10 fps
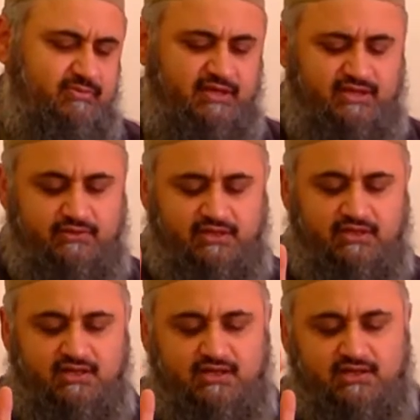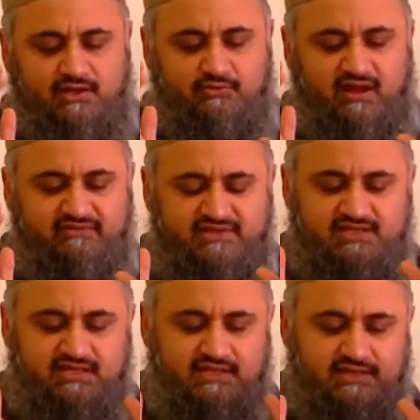But anyway,
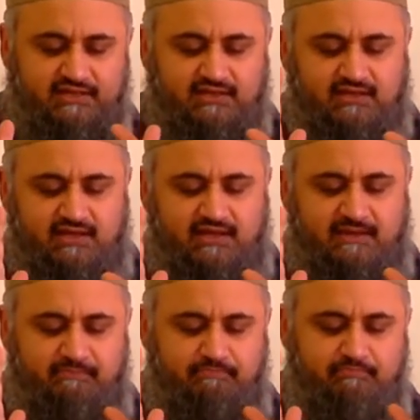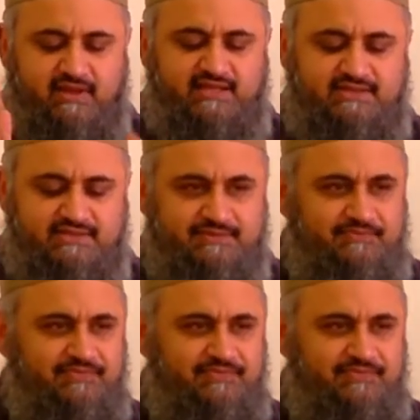gravity it bends.